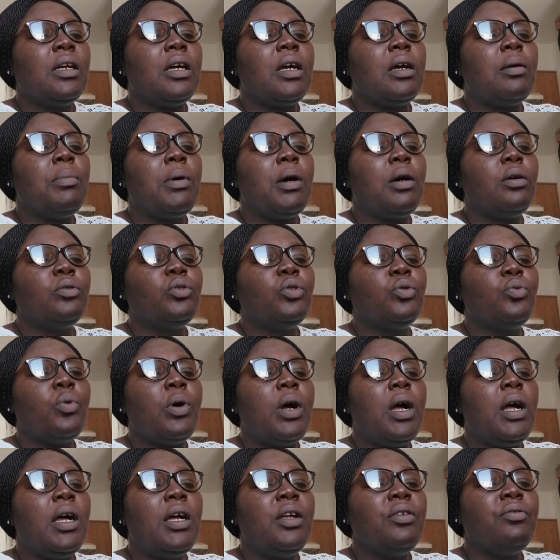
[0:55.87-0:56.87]
about
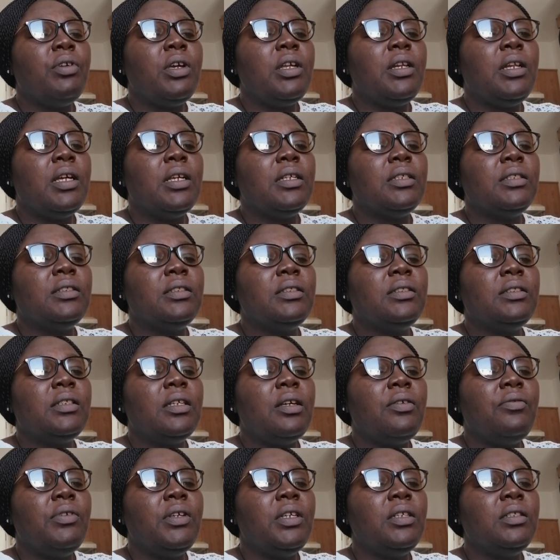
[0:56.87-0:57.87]

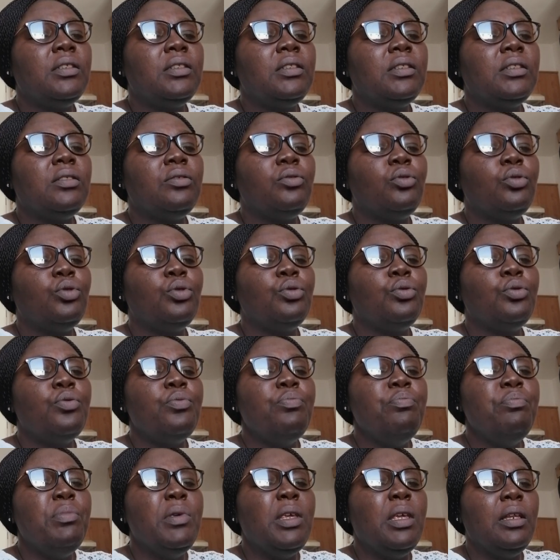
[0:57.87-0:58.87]
172
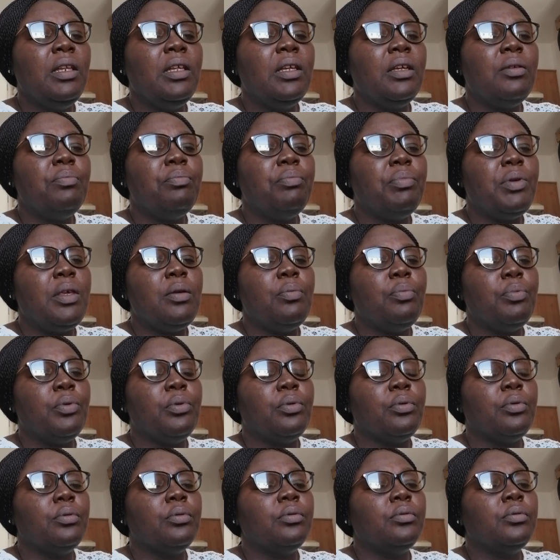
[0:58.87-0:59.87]
million
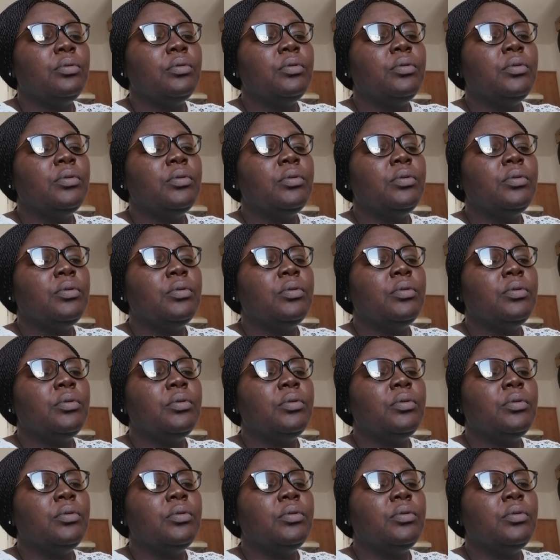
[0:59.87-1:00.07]
people